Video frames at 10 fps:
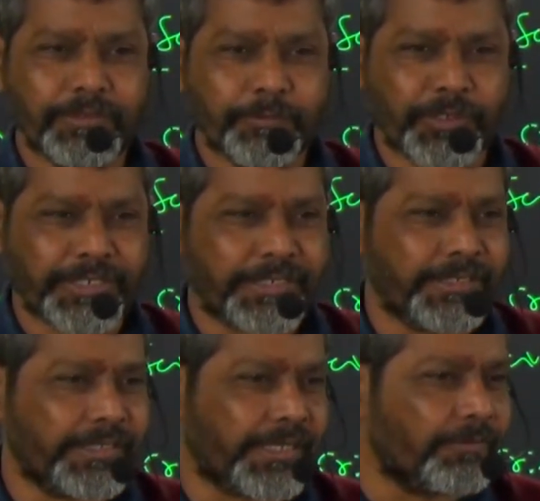protecting
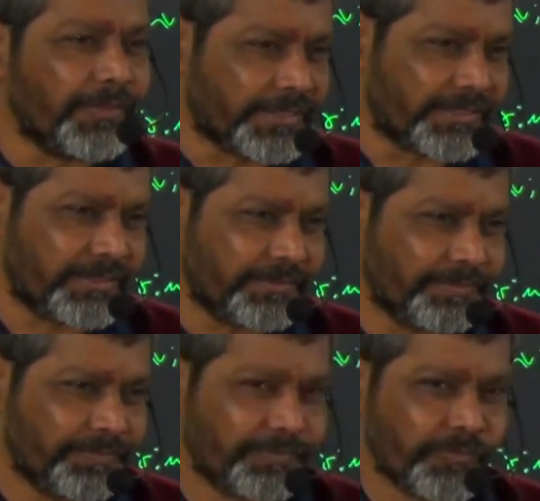the convicts.
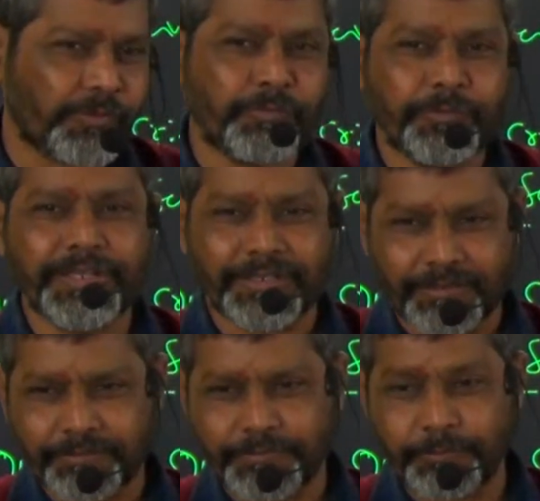From where?
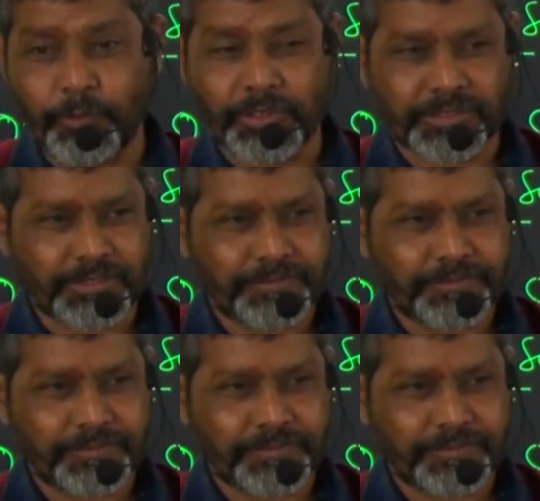From what?